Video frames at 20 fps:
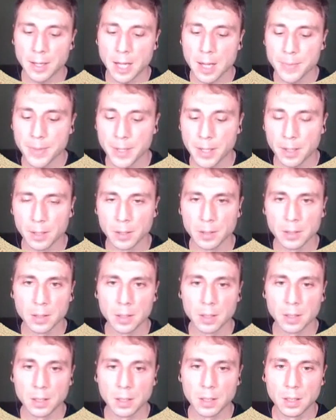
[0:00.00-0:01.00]
there.
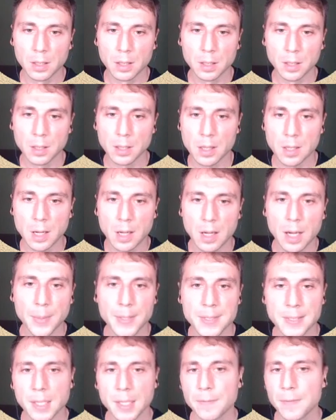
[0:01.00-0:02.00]
I'm
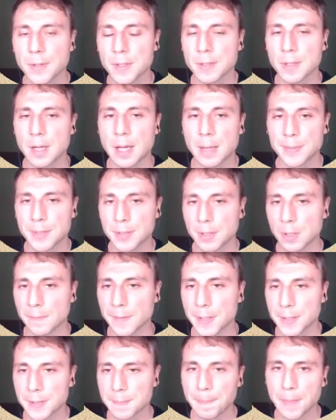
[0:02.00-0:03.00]
inside of this app
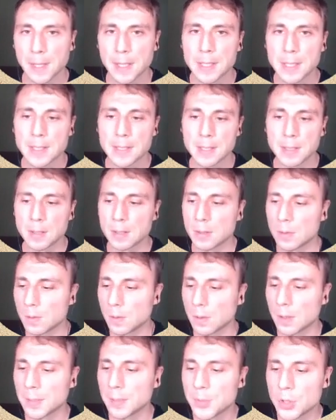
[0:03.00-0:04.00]
service. So let me